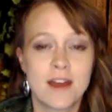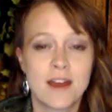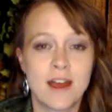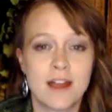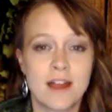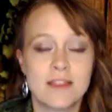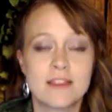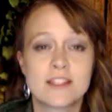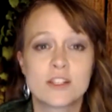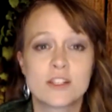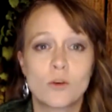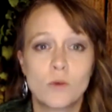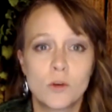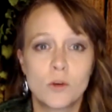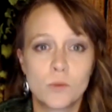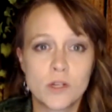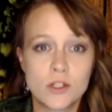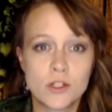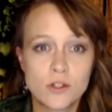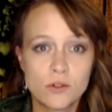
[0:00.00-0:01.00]
And so
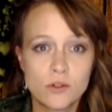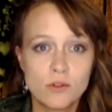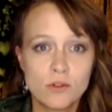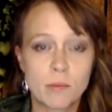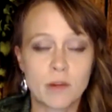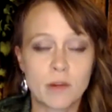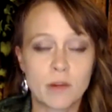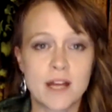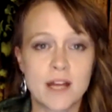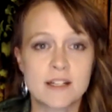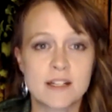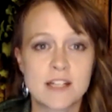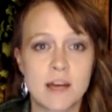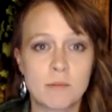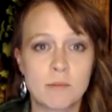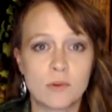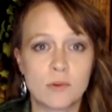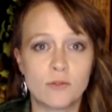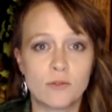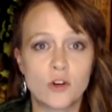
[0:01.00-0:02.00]
when we do the plant
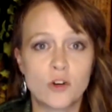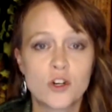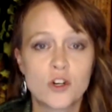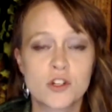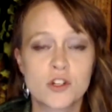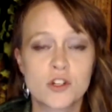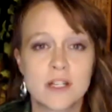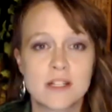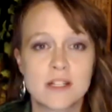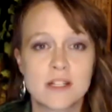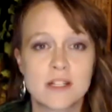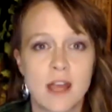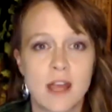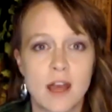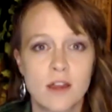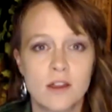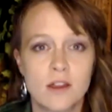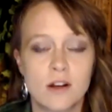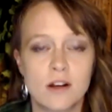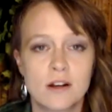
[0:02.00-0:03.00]
temple virtually
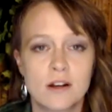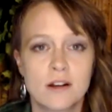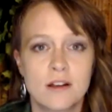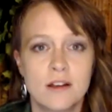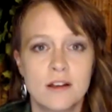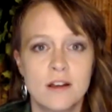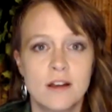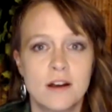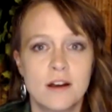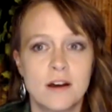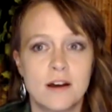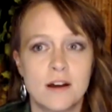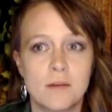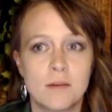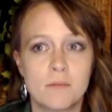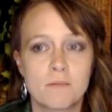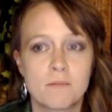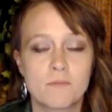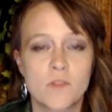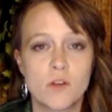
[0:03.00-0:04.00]
together,
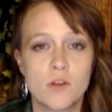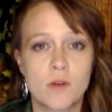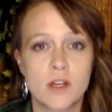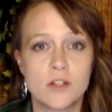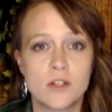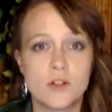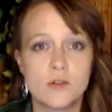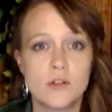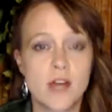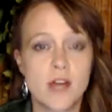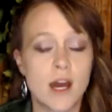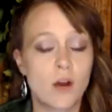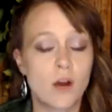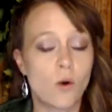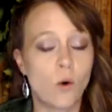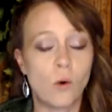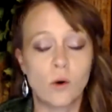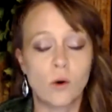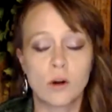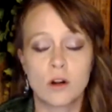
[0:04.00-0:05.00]
you can do that.
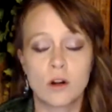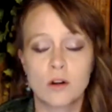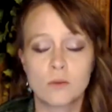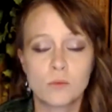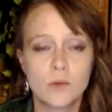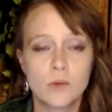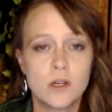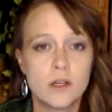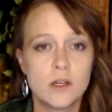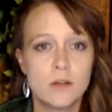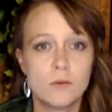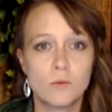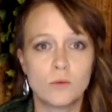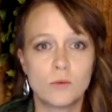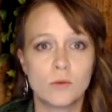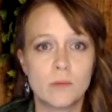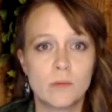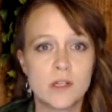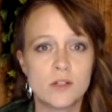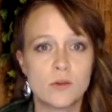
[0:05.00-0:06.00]
Or we
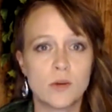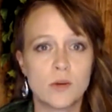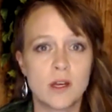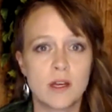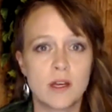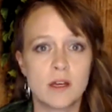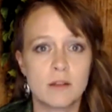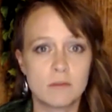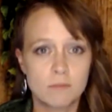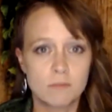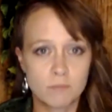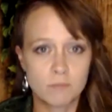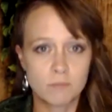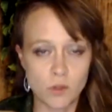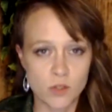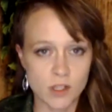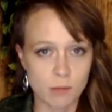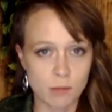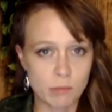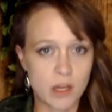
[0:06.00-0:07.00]
will be doing it
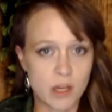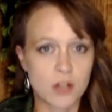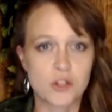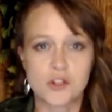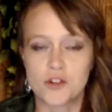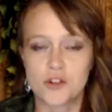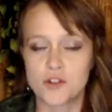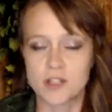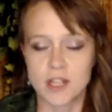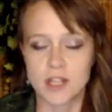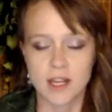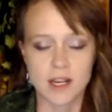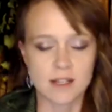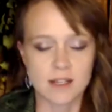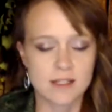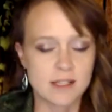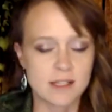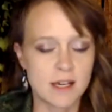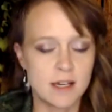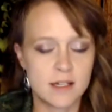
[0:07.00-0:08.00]
using pictures, like I
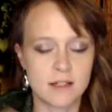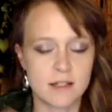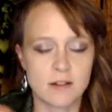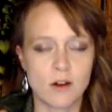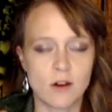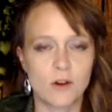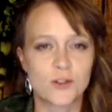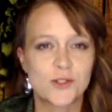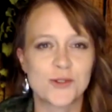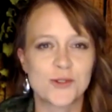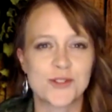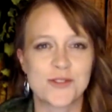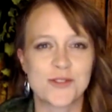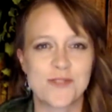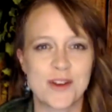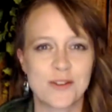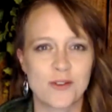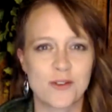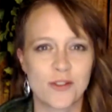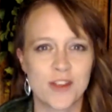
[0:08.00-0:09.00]
said, and all sorts of
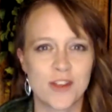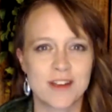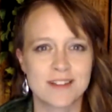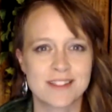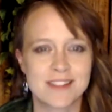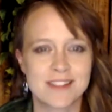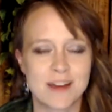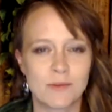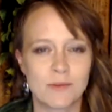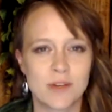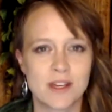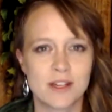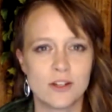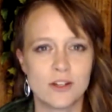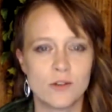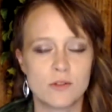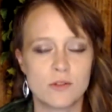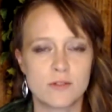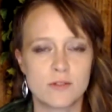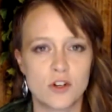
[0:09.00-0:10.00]
other things that we can
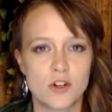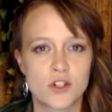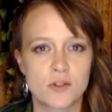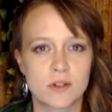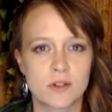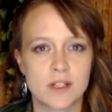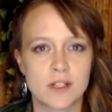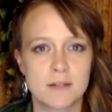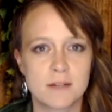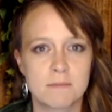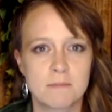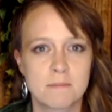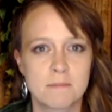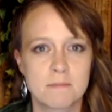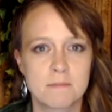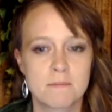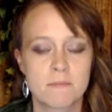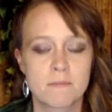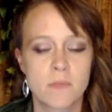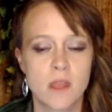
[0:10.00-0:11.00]
use virtually.
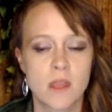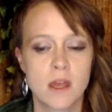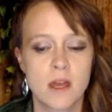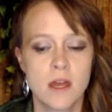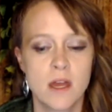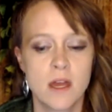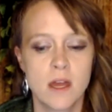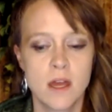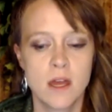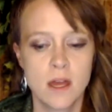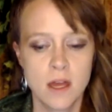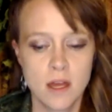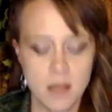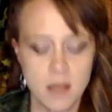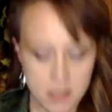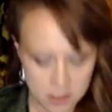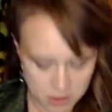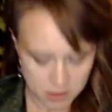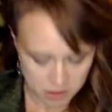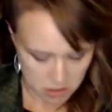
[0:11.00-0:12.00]

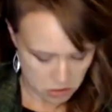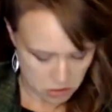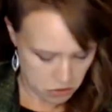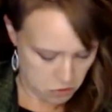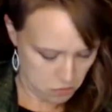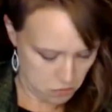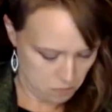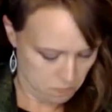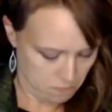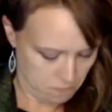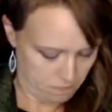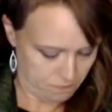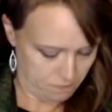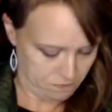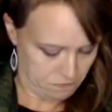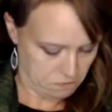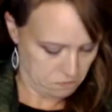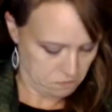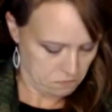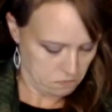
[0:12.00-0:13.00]
So
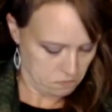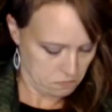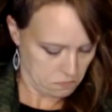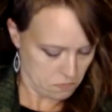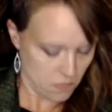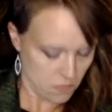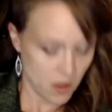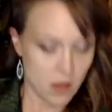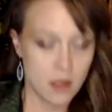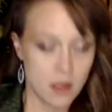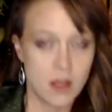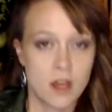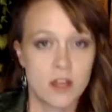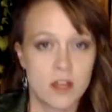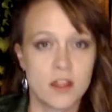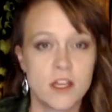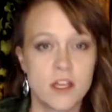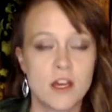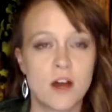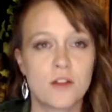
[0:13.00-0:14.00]

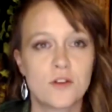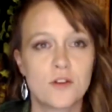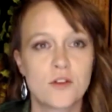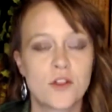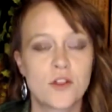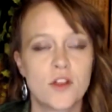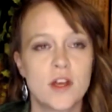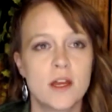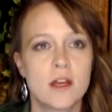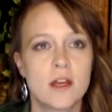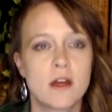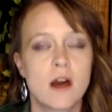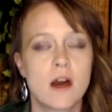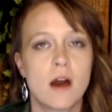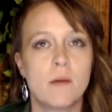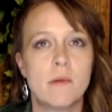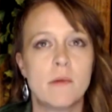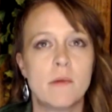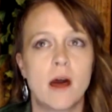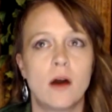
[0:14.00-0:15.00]
the other thing
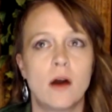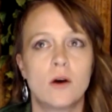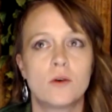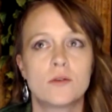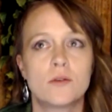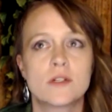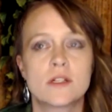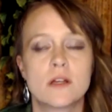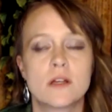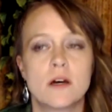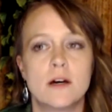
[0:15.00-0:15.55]
about